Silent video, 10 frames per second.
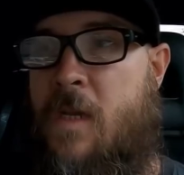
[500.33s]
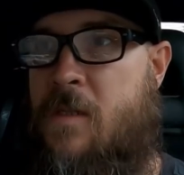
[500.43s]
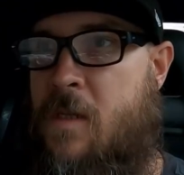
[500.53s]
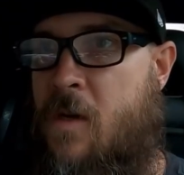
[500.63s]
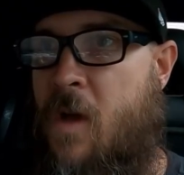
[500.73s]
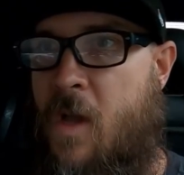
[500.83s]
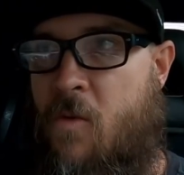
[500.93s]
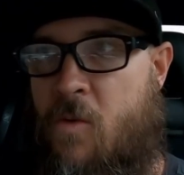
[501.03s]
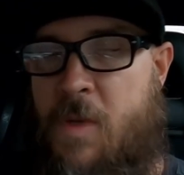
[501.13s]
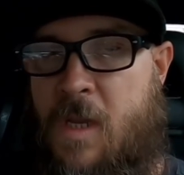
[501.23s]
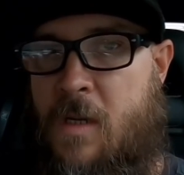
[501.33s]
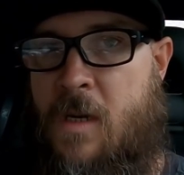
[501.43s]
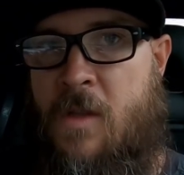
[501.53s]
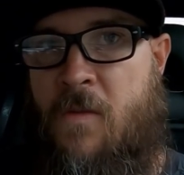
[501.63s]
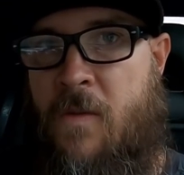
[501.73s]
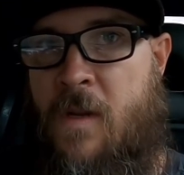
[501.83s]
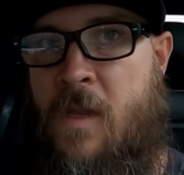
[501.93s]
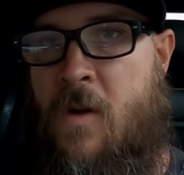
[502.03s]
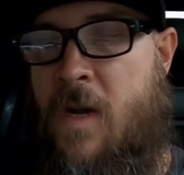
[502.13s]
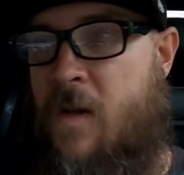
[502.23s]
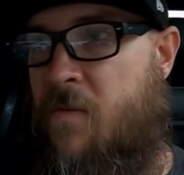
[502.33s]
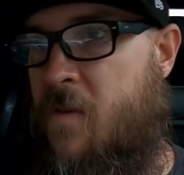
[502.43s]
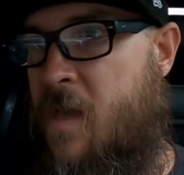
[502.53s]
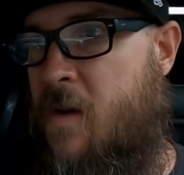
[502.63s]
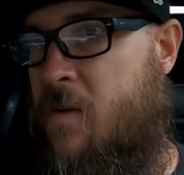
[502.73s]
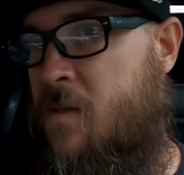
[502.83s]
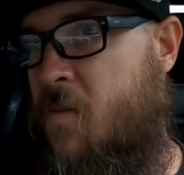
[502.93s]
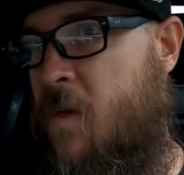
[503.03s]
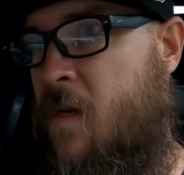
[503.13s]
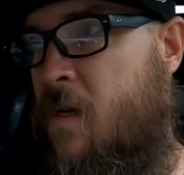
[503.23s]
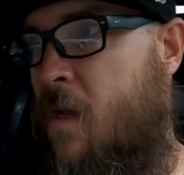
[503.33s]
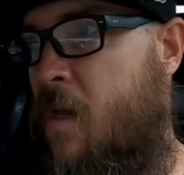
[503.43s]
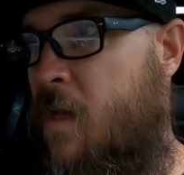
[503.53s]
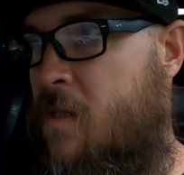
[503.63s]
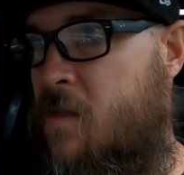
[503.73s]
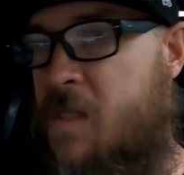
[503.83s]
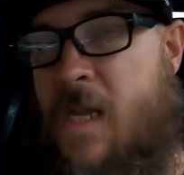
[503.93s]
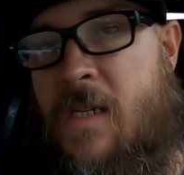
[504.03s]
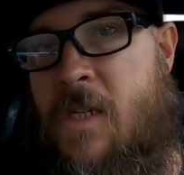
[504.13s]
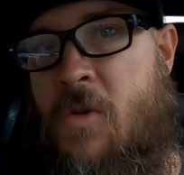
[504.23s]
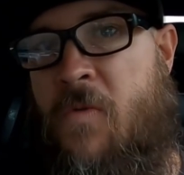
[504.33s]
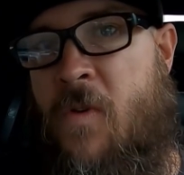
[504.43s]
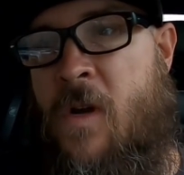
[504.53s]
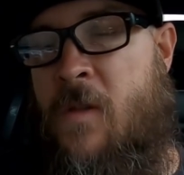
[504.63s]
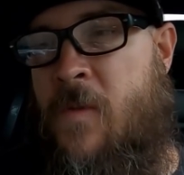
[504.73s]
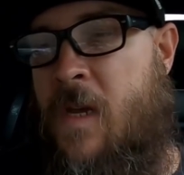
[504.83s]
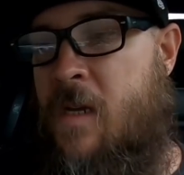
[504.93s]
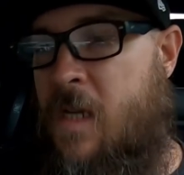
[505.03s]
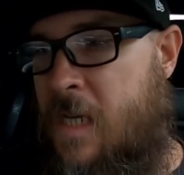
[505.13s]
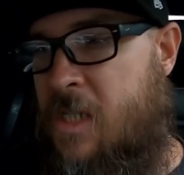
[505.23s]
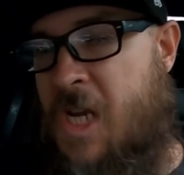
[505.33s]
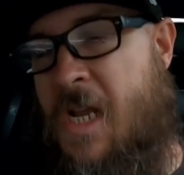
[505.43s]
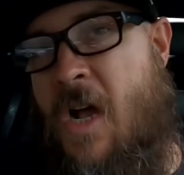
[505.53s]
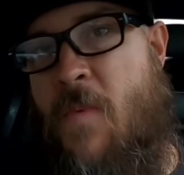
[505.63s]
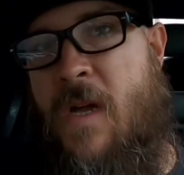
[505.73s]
in. So we'll be getting another video out for that one as well. So stay tuned for all of that. Check out